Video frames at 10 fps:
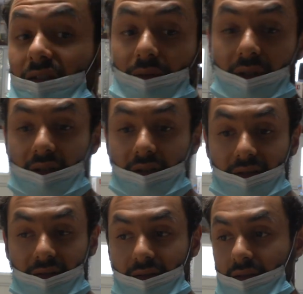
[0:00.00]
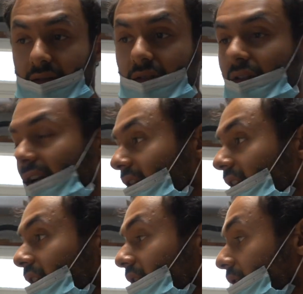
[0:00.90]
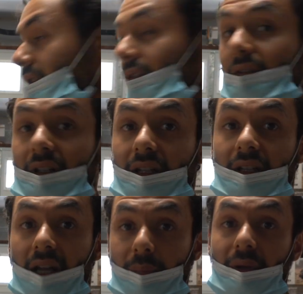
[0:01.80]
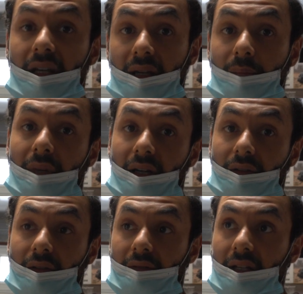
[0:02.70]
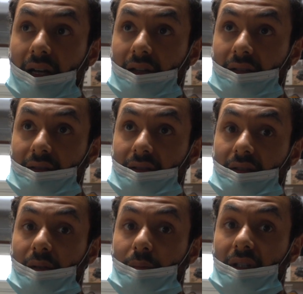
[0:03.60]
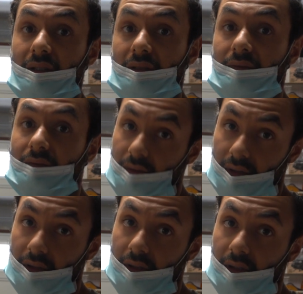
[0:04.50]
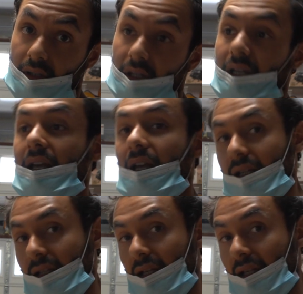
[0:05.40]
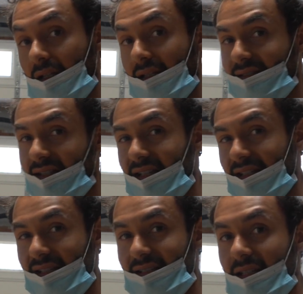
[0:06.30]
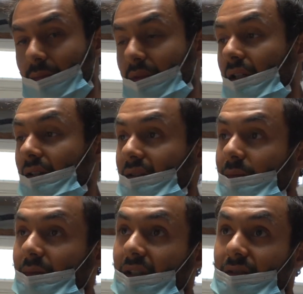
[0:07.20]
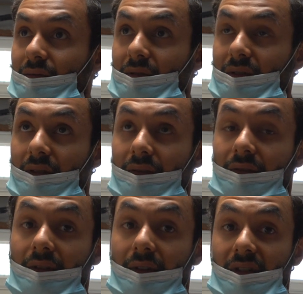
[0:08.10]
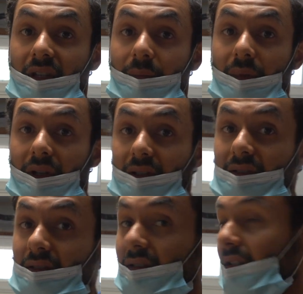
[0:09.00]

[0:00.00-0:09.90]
sweaters, you know, everything clothing related, I paid about $3 a piece for. And again, that's kind of the same thing. Some things will sell for 15 bucks.